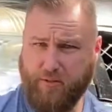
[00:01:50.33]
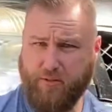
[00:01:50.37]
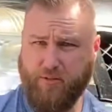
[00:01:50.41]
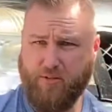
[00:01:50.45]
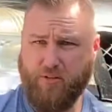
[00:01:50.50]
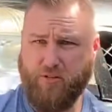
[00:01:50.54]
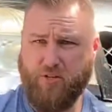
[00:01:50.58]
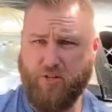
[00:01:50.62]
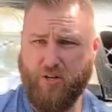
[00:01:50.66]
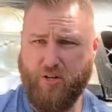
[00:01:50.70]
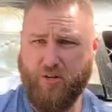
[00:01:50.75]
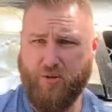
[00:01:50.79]

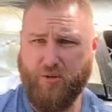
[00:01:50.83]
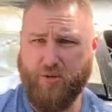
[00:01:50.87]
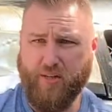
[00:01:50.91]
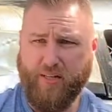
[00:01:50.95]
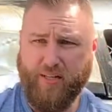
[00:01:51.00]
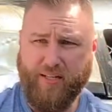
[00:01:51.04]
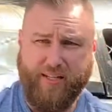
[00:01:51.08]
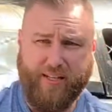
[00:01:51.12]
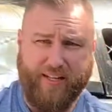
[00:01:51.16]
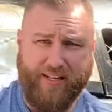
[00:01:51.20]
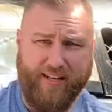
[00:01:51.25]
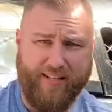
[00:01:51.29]
so
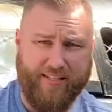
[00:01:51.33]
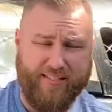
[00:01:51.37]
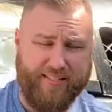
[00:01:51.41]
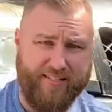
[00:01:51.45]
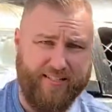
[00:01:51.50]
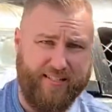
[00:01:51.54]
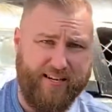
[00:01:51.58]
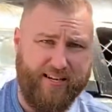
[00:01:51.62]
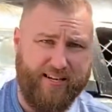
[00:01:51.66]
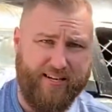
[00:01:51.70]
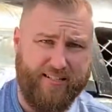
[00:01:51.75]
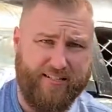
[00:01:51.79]
it's
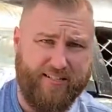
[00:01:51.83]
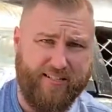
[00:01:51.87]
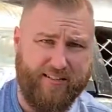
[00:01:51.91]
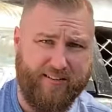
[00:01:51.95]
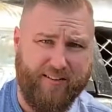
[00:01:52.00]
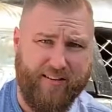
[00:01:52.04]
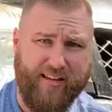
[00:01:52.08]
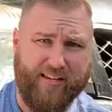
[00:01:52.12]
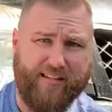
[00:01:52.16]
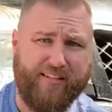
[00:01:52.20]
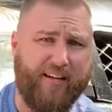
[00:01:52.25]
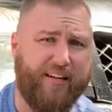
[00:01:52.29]
not
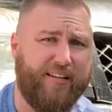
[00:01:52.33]
like I